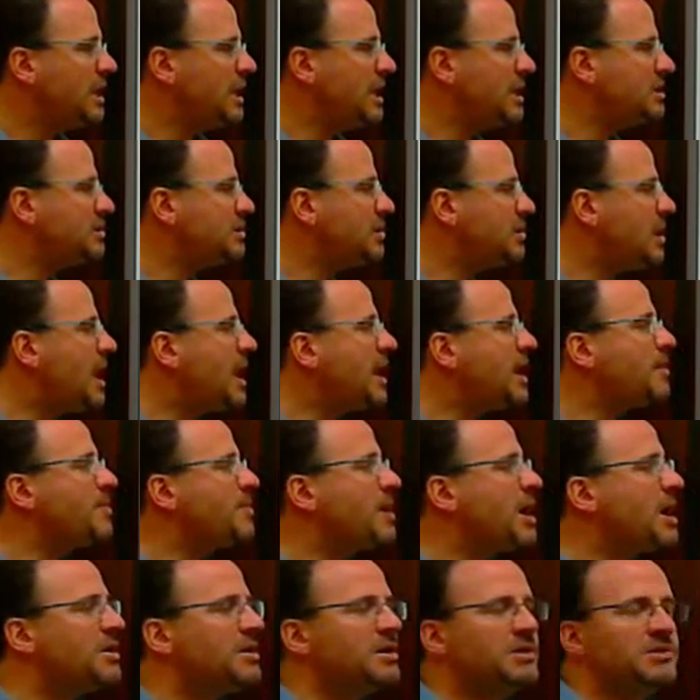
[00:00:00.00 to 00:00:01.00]
And to lie
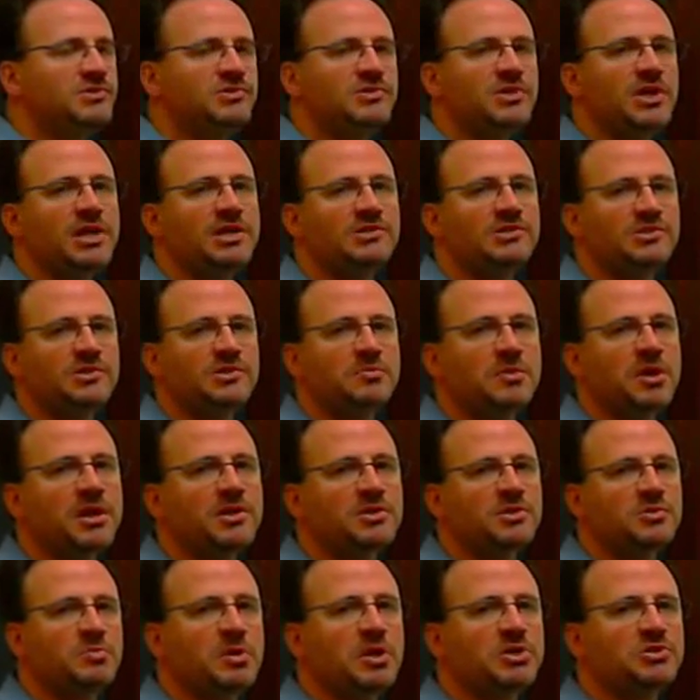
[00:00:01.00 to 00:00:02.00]
about it and say it's some
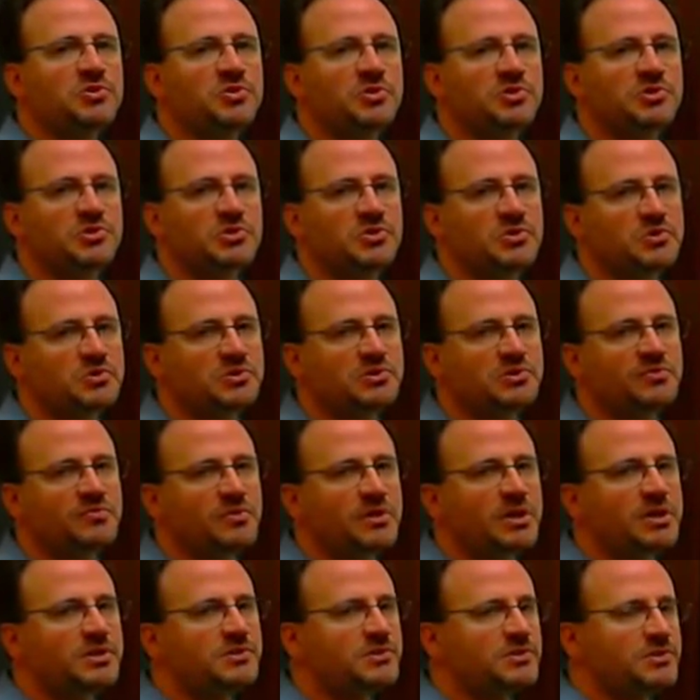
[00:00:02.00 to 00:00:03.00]
kind of special exclusive
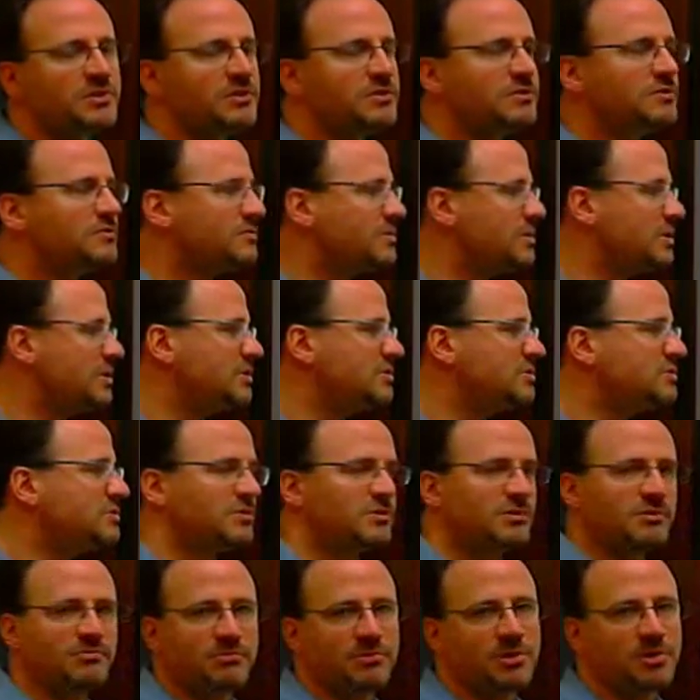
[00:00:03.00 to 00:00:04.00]
list
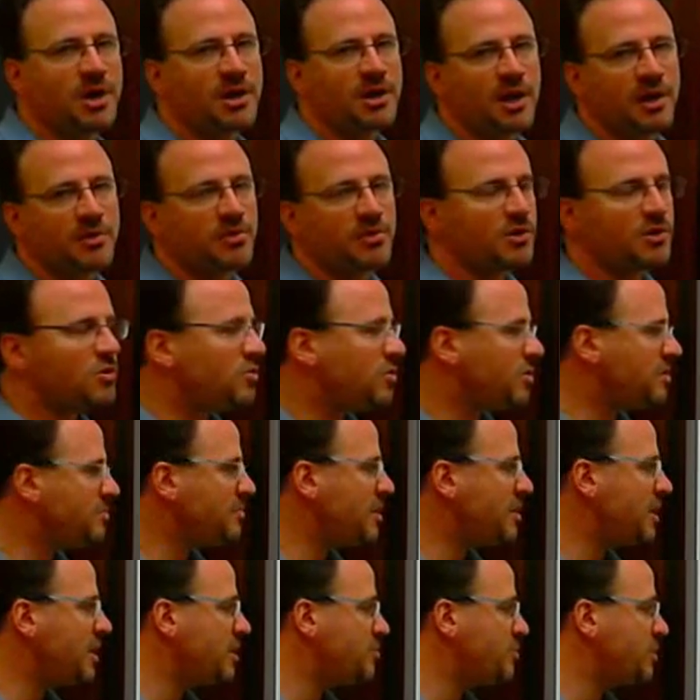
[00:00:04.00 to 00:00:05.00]
is unethical
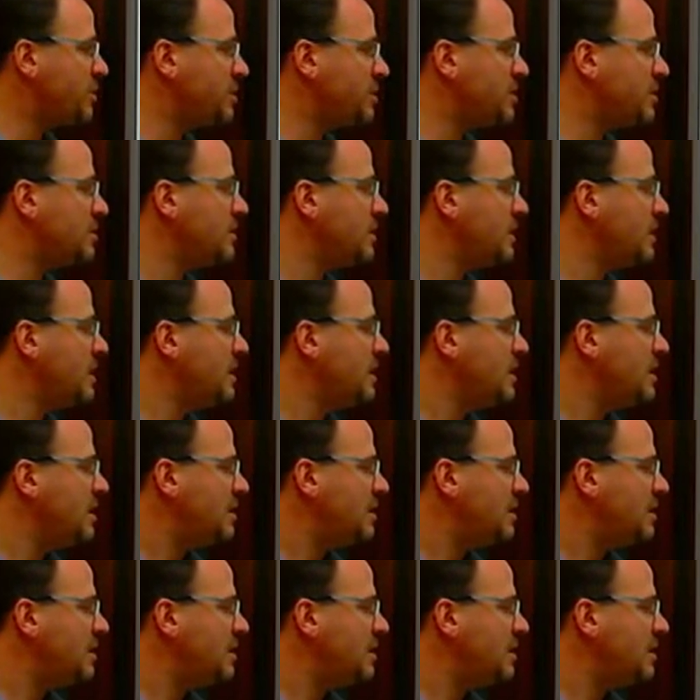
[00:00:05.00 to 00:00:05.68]
in my opinion.